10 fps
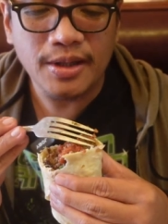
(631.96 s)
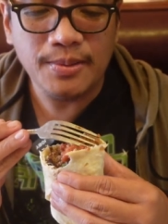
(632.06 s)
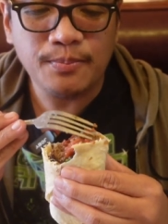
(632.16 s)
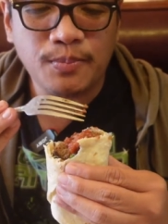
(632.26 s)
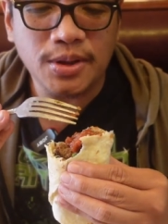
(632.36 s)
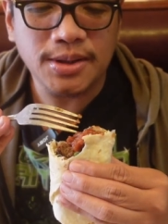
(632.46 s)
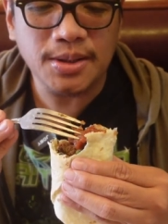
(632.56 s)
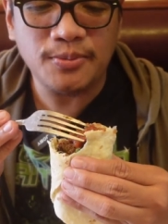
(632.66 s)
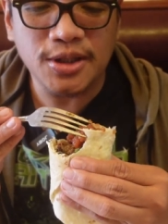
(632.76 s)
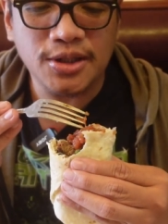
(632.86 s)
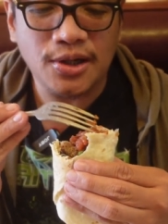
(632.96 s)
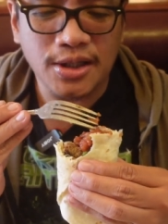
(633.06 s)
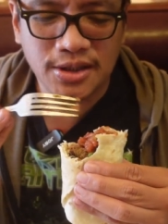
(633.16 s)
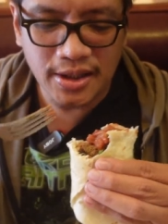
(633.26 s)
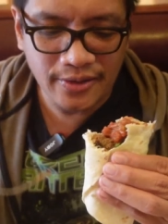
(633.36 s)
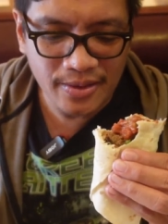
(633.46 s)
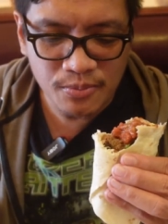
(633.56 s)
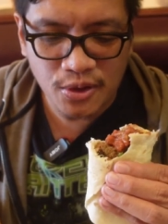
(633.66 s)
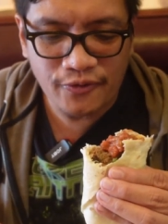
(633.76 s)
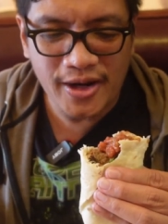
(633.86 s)
You put some of the sauce to give it
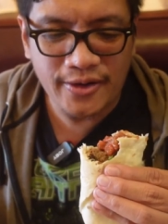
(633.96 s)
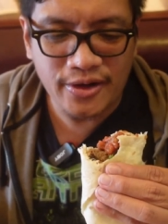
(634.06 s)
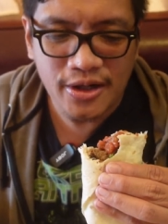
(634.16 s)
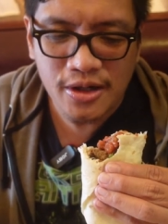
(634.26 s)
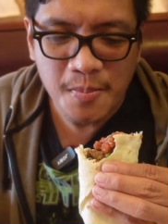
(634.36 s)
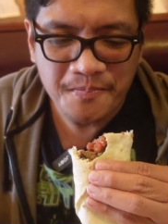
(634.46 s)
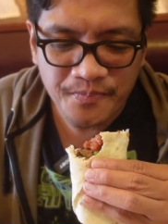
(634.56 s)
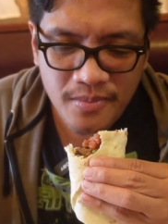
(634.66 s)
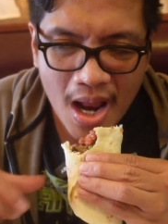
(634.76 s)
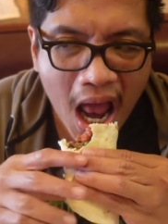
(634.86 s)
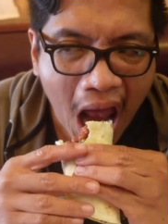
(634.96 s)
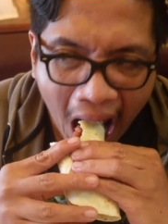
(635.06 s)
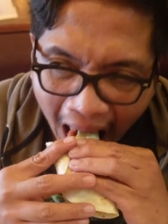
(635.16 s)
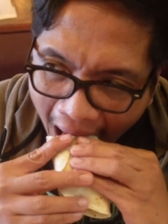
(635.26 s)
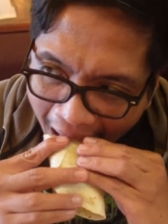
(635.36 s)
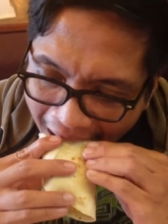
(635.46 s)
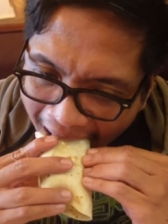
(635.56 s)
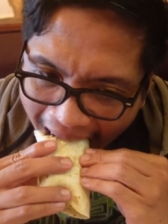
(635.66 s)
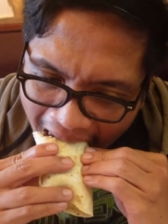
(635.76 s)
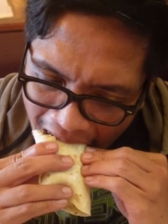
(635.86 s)
more flavor. A little bit
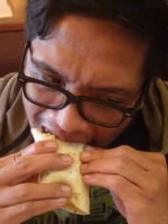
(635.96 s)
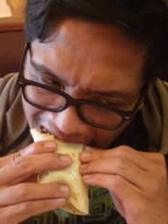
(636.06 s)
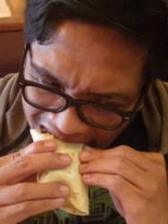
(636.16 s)
more kick.